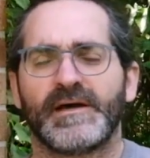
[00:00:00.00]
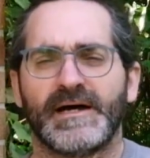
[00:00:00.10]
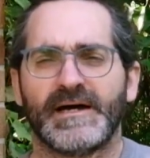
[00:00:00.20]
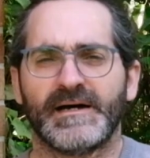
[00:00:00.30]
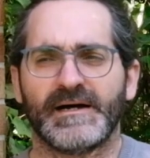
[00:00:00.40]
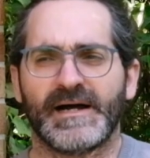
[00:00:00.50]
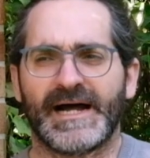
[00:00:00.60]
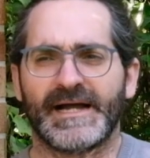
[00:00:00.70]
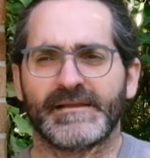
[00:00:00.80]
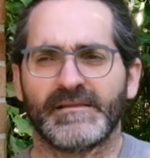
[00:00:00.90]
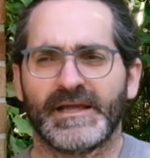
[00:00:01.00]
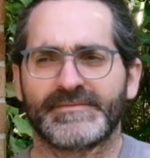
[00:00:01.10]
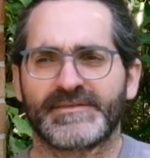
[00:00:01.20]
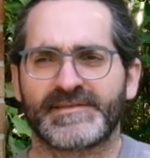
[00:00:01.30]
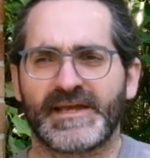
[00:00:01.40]
I
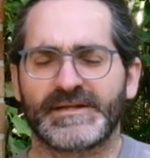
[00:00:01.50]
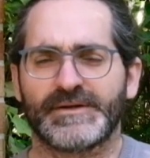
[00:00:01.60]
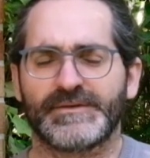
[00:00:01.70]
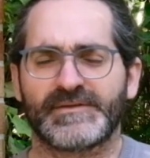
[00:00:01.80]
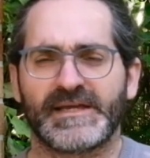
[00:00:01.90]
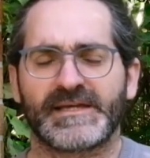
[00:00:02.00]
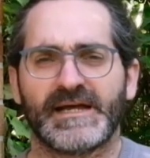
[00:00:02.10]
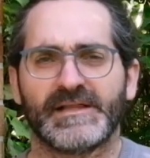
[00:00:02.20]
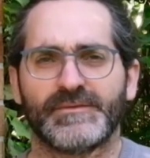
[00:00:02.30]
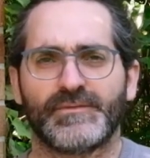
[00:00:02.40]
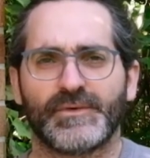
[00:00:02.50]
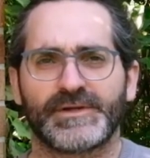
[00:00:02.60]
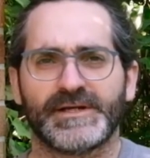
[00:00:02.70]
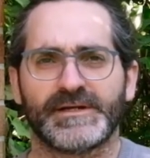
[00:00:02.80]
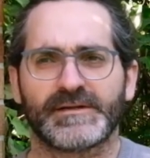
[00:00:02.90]
left San Jose,
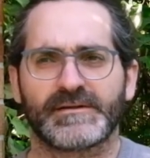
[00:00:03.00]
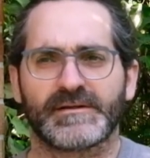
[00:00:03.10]
California